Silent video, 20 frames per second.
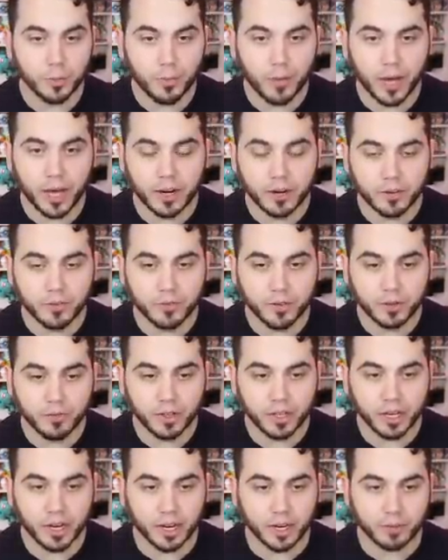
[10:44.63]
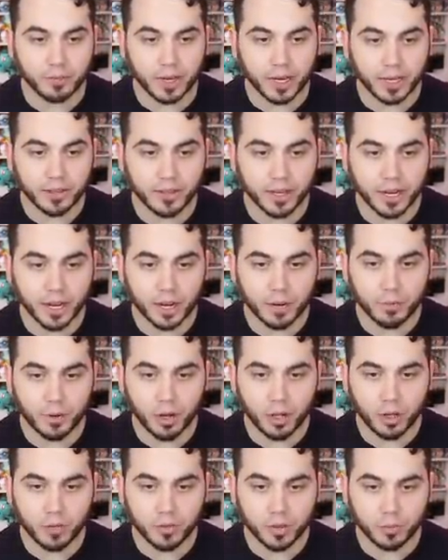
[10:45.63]
pattern Vivillon, man. They got them
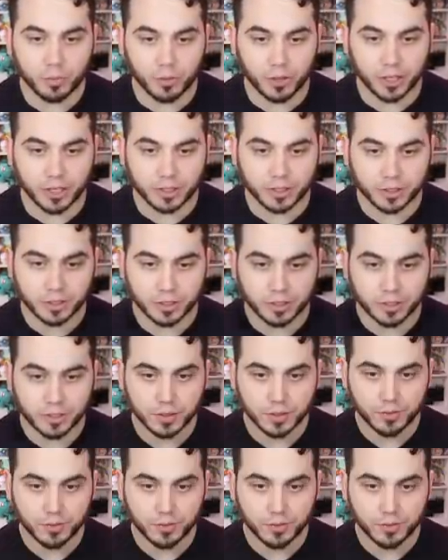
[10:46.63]
all over the place.